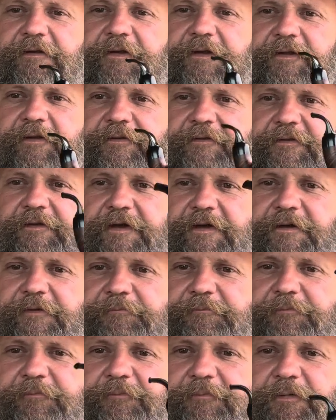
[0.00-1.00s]
is a
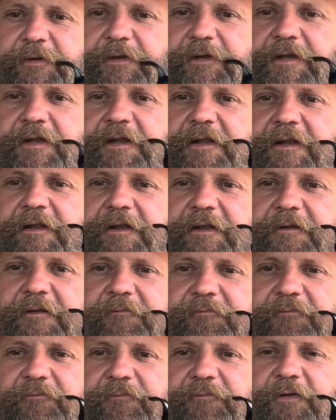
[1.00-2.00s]
good little
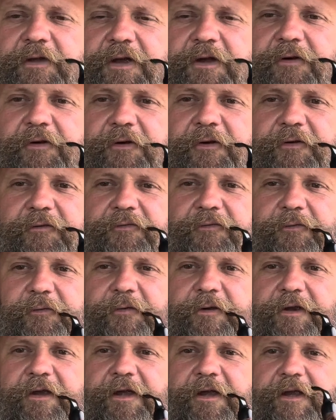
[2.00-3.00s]
VR
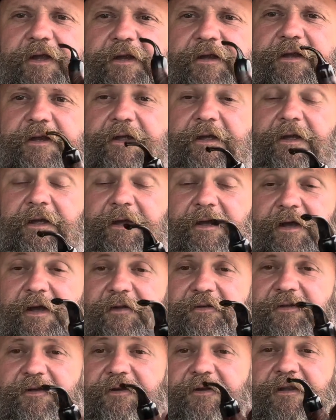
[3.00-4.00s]
for you and
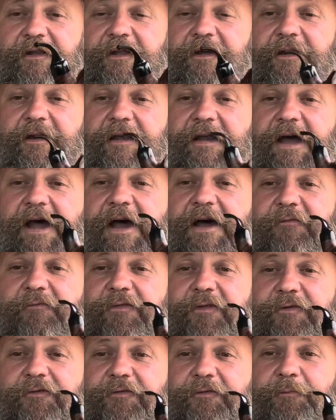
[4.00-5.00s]
that's a good looking
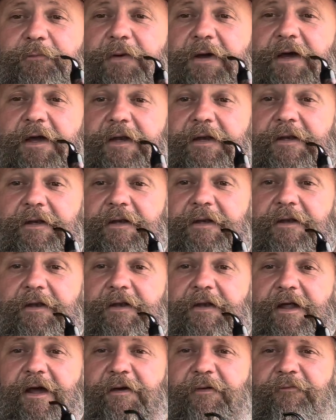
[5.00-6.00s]
knife that you've made and
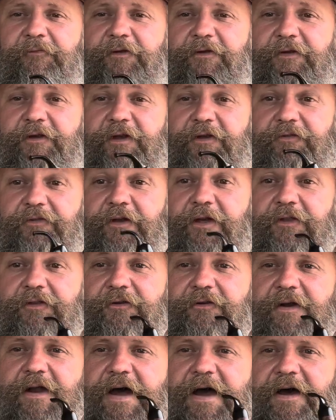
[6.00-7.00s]
I've looked at your
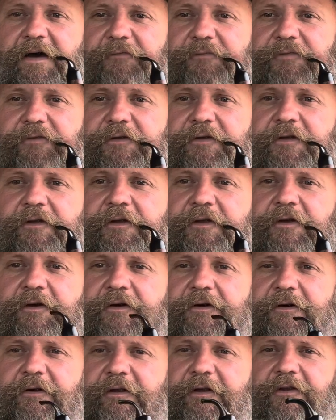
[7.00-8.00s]
other knives
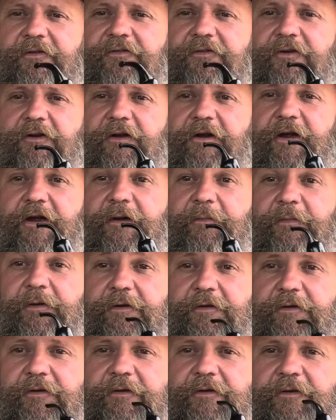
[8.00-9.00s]
on Instagram
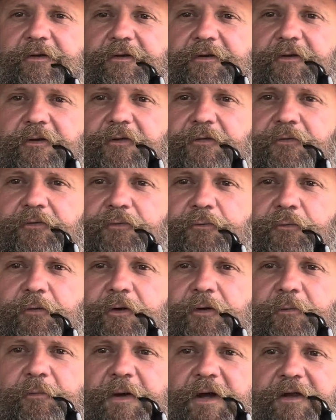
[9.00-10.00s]
and you sure
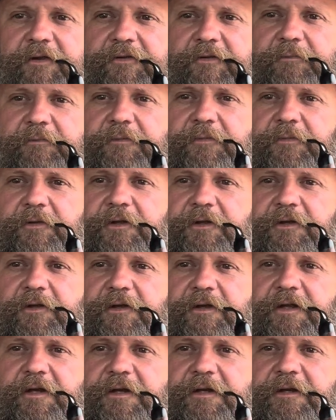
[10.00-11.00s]
do make some good
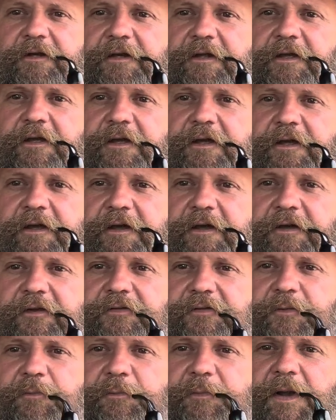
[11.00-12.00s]
looking
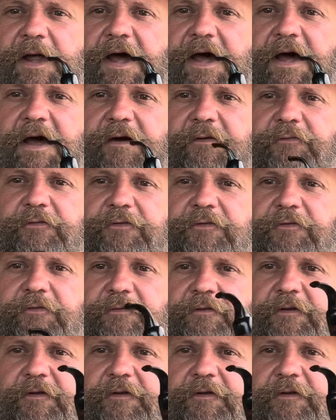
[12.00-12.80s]
custom knives.